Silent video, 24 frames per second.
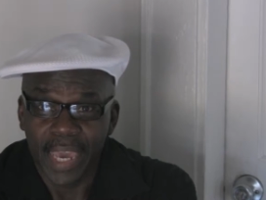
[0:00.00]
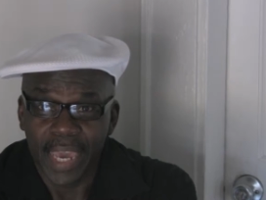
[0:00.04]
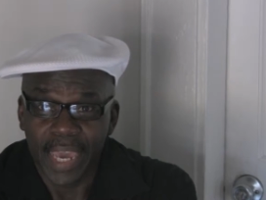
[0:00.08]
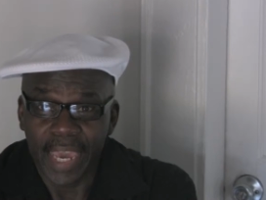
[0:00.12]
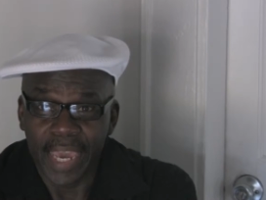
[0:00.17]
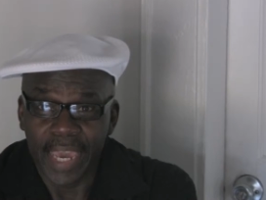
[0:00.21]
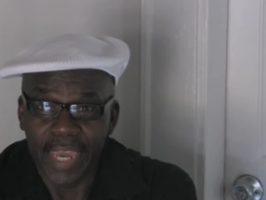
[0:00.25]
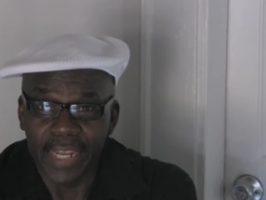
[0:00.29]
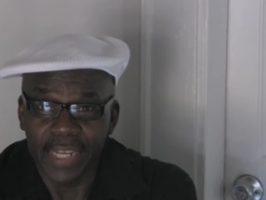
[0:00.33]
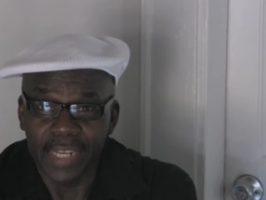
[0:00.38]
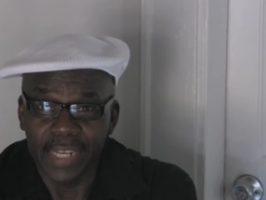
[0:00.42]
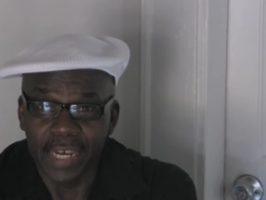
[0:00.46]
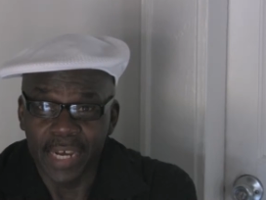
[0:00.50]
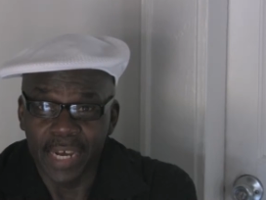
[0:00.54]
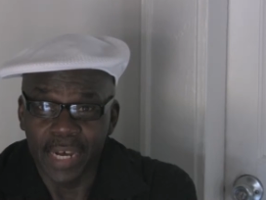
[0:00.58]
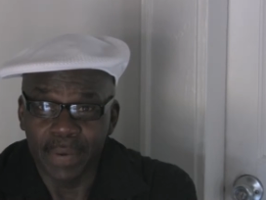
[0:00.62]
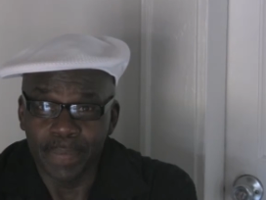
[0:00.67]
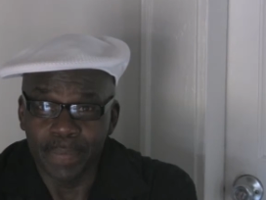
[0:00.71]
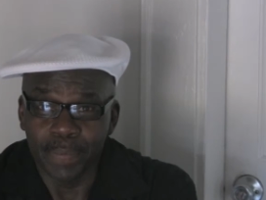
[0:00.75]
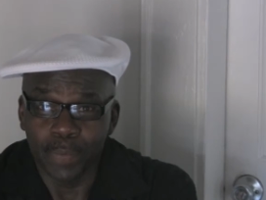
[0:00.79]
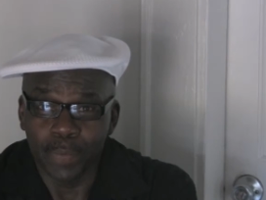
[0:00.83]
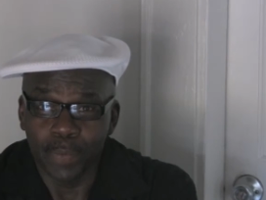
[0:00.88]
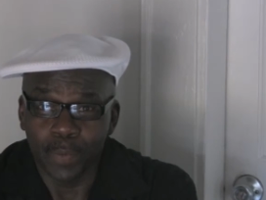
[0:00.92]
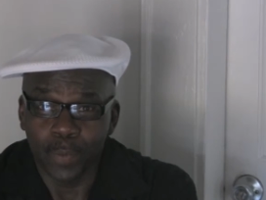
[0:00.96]
And
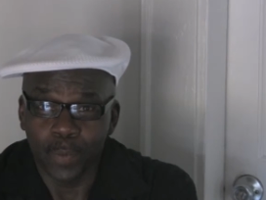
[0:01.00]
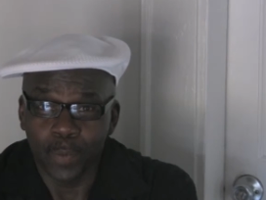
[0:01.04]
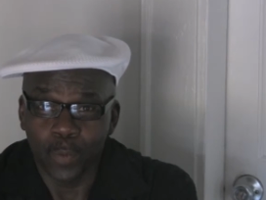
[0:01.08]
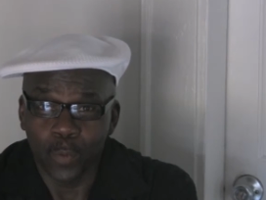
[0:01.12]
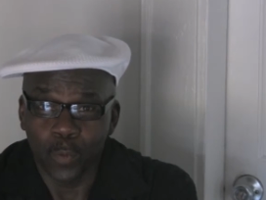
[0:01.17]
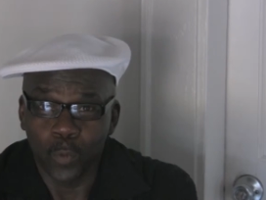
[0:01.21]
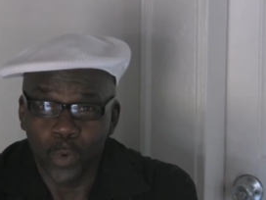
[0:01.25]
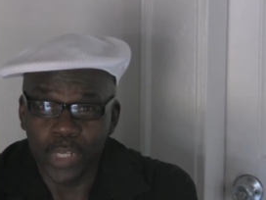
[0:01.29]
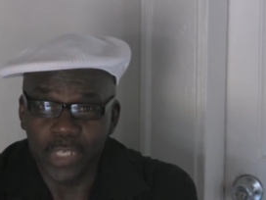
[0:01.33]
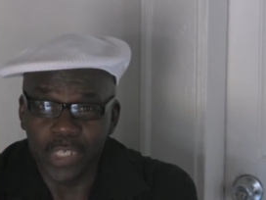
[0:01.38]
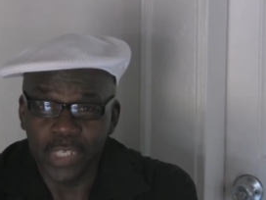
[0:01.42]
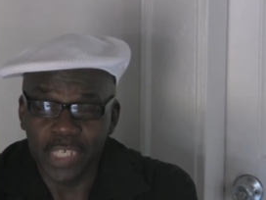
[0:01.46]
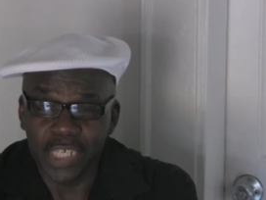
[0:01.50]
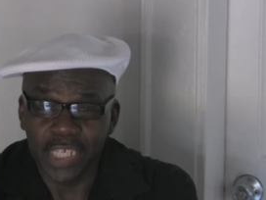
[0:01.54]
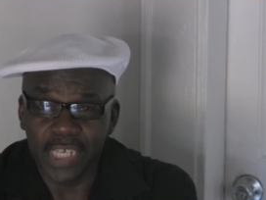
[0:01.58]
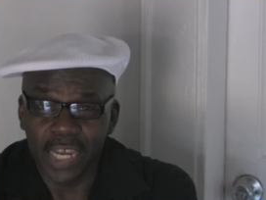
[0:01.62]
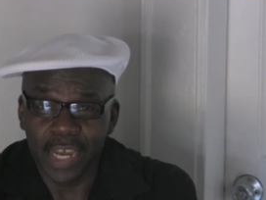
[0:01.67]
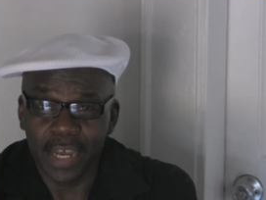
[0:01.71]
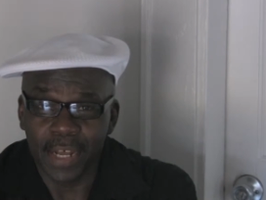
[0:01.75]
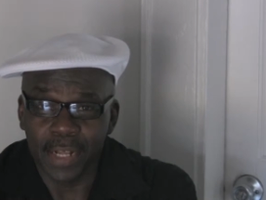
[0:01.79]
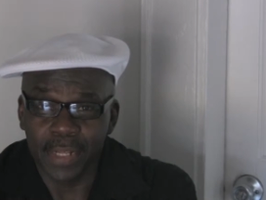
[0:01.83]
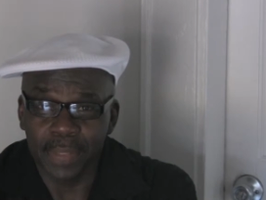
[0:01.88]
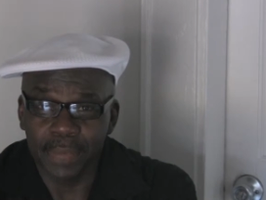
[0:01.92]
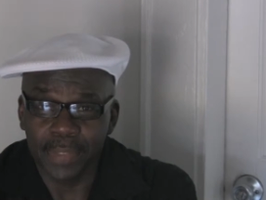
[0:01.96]
once a
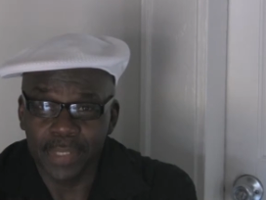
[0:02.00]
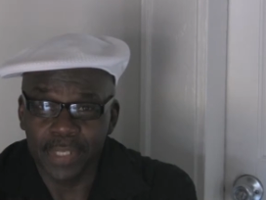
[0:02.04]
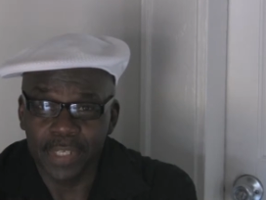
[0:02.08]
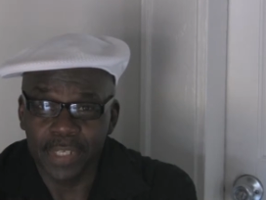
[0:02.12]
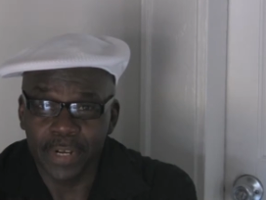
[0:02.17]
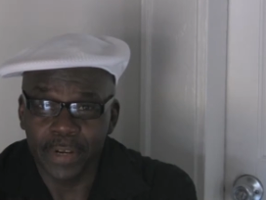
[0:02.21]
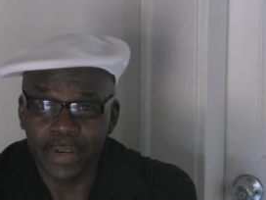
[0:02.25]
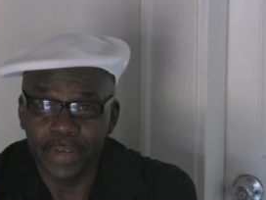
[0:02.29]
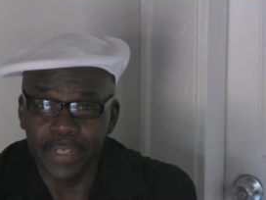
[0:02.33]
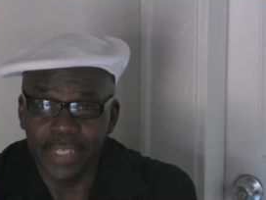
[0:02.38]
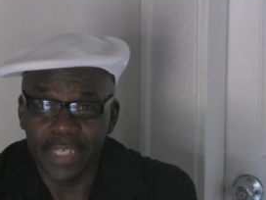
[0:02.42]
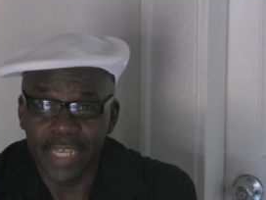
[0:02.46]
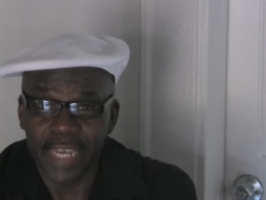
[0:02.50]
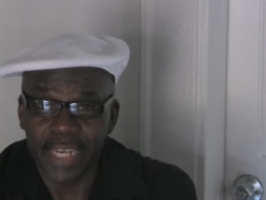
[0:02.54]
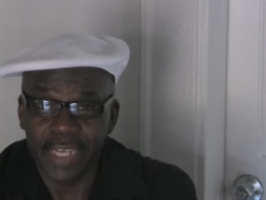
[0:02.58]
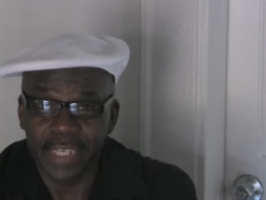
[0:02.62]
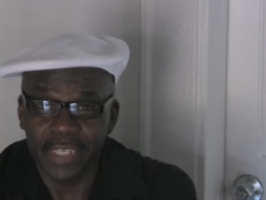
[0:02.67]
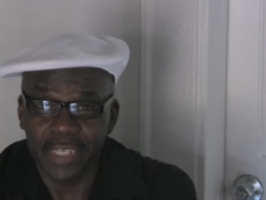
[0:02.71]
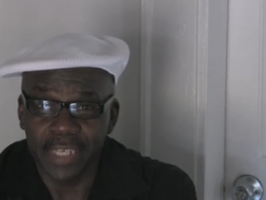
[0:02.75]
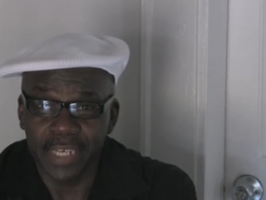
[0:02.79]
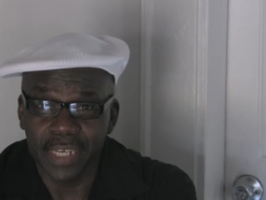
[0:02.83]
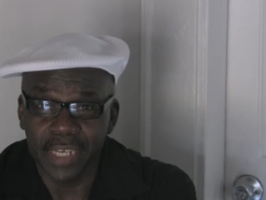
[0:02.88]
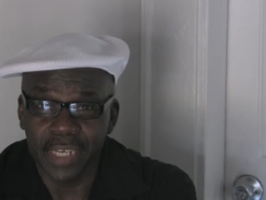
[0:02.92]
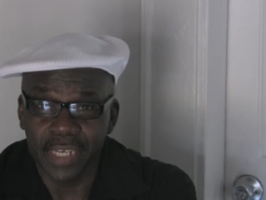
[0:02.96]
child turns
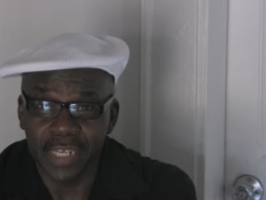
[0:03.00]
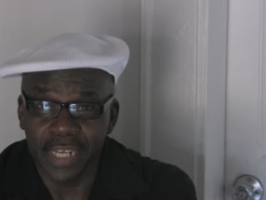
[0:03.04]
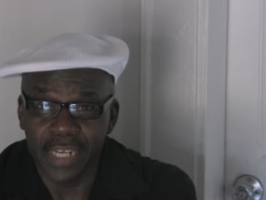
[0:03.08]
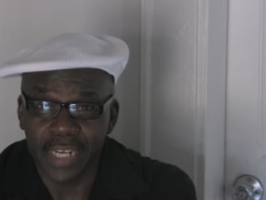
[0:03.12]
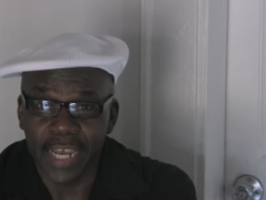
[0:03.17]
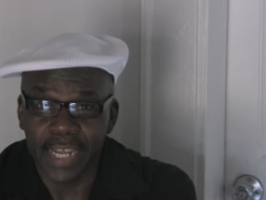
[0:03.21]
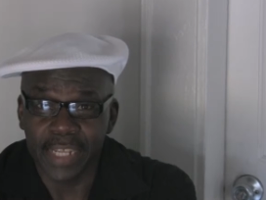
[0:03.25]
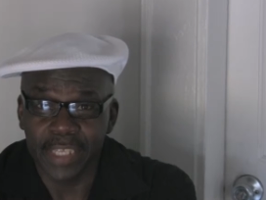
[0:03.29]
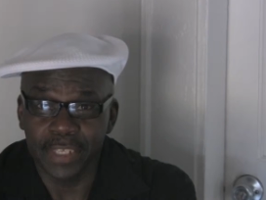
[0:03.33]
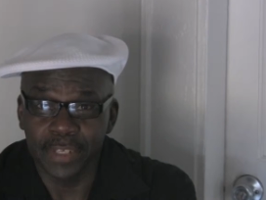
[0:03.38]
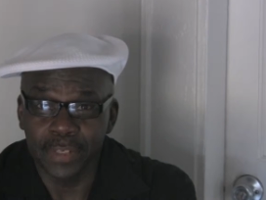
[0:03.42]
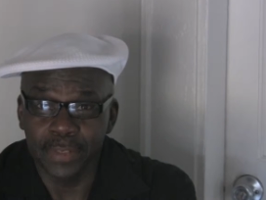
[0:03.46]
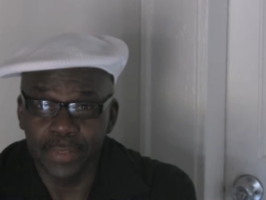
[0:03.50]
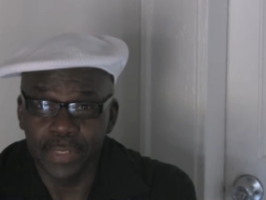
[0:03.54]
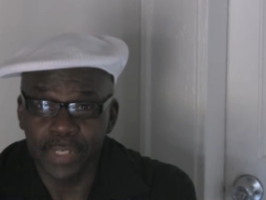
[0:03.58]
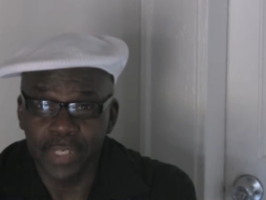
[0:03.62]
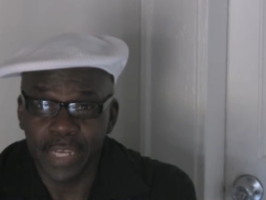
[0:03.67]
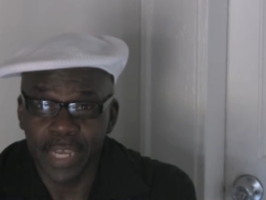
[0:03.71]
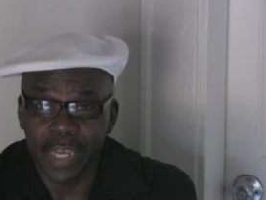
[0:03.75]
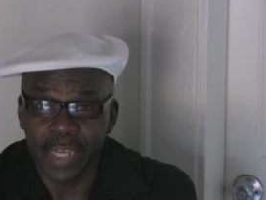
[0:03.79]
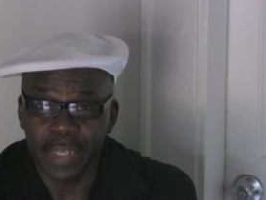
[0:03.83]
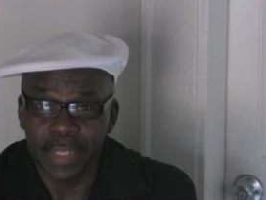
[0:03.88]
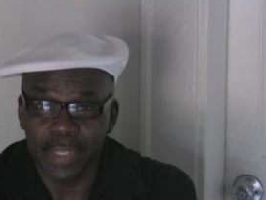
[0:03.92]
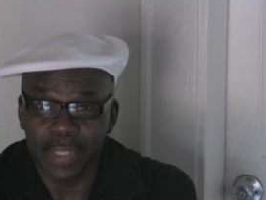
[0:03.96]
18, and I do
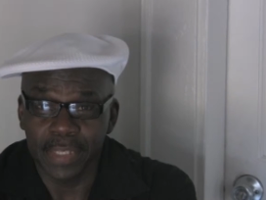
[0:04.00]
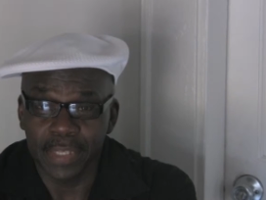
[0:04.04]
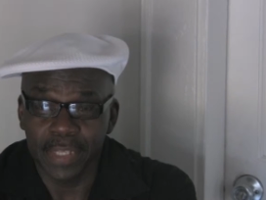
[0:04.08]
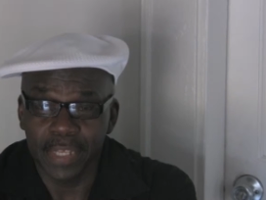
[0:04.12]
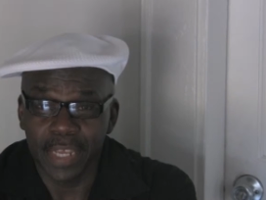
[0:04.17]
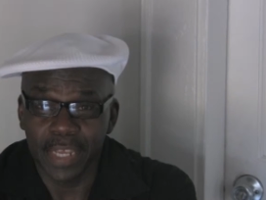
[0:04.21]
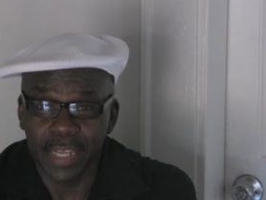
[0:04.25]
say